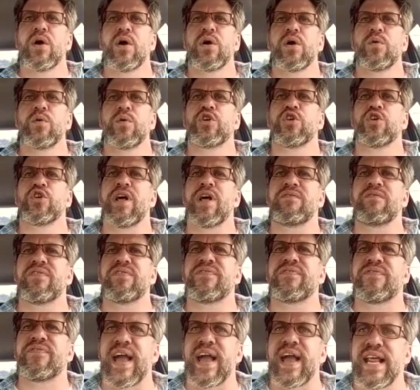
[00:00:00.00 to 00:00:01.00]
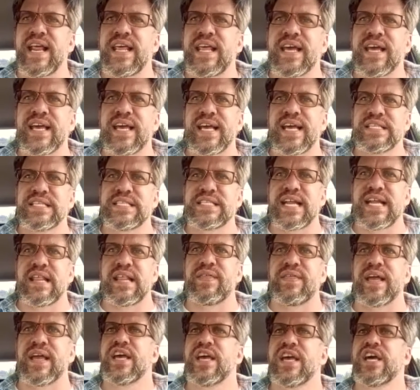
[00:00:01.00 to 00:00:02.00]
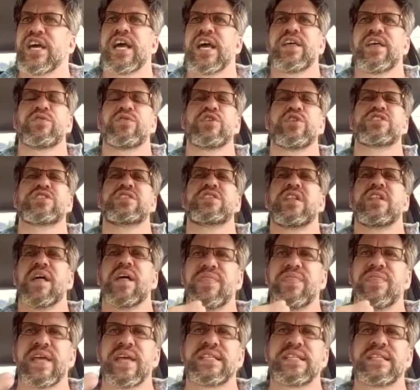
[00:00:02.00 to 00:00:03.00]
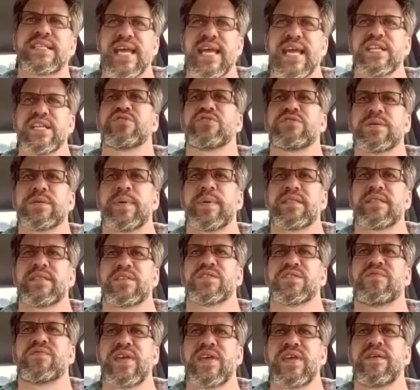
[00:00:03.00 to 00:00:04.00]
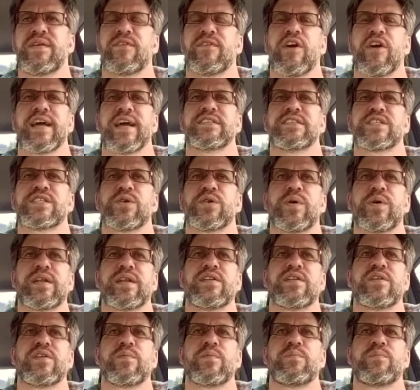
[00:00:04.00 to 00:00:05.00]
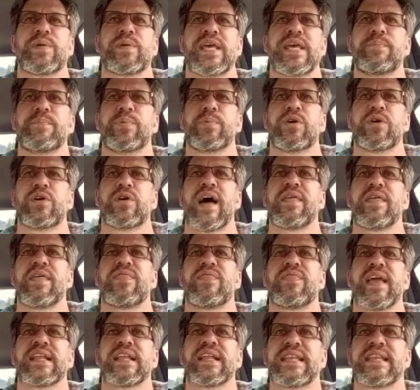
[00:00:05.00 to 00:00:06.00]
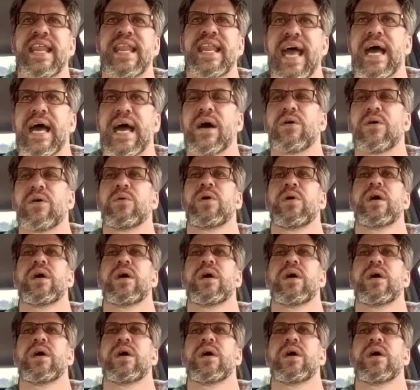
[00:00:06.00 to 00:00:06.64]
you're not fighting against anything. There's nothing dangerous about this fever. And so when people, I think now